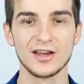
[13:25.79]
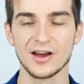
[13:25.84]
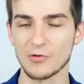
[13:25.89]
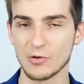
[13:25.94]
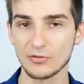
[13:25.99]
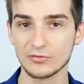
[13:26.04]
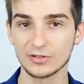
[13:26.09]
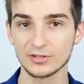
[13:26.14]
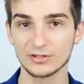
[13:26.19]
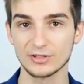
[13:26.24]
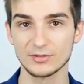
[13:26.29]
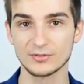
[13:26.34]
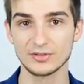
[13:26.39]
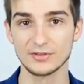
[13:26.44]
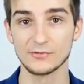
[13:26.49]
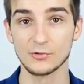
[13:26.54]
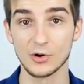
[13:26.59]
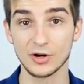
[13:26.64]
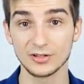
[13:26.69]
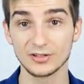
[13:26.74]
However, in terms
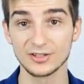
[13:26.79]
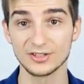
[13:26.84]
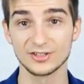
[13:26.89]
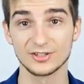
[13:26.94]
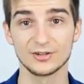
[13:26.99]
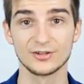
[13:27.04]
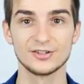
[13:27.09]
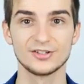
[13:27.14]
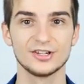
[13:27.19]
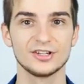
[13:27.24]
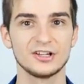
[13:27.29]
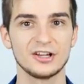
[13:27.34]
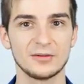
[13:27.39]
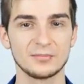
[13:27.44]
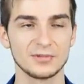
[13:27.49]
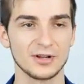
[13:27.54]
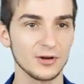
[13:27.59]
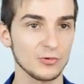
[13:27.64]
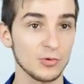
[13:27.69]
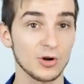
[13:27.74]
of wireless charging,
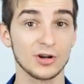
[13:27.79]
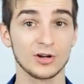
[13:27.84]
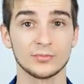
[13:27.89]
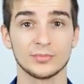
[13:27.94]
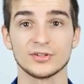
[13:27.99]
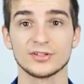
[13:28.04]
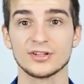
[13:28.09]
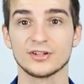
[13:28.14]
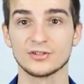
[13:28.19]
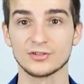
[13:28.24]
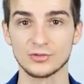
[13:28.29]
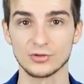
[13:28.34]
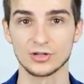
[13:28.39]
I'm not 100%